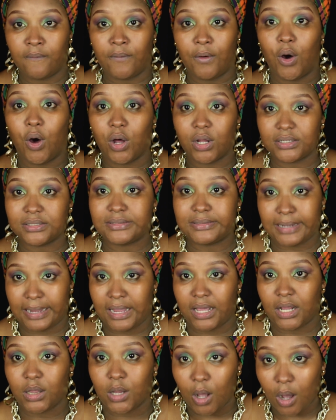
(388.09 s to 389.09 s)
all
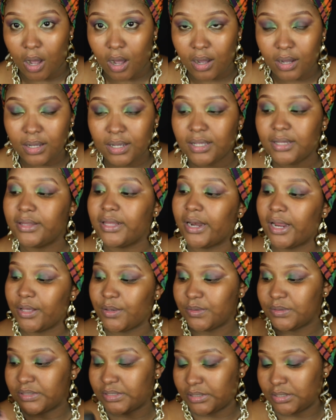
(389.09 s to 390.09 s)
day long, then I
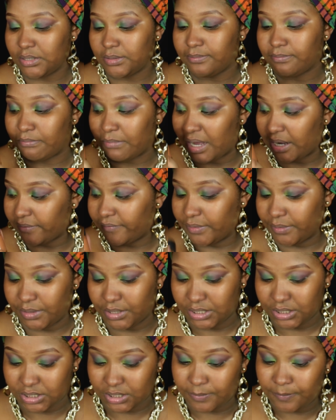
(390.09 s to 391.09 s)
use the MAC
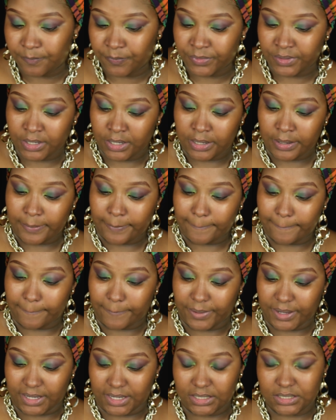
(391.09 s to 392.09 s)
foundation.
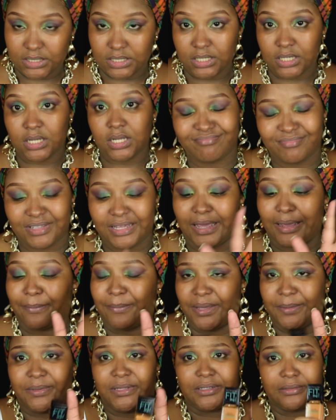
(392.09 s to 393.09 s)
But yeah,
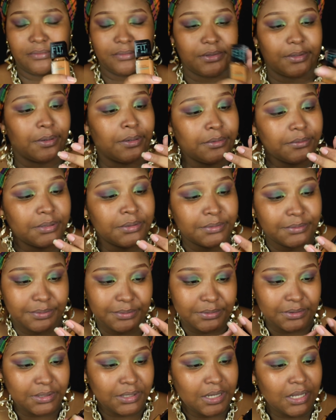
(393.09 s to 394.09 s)
Maybelline.
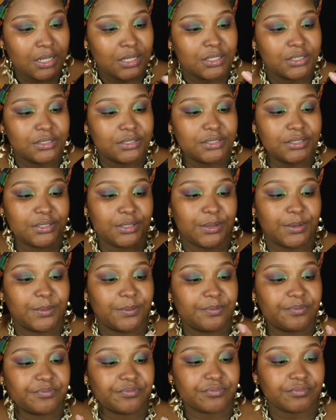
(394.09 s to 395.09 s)
So
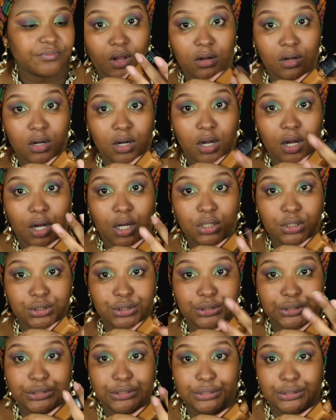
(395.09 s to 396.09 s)

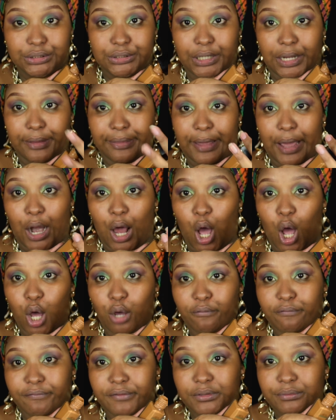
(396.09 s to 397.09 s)
just gonna take that off.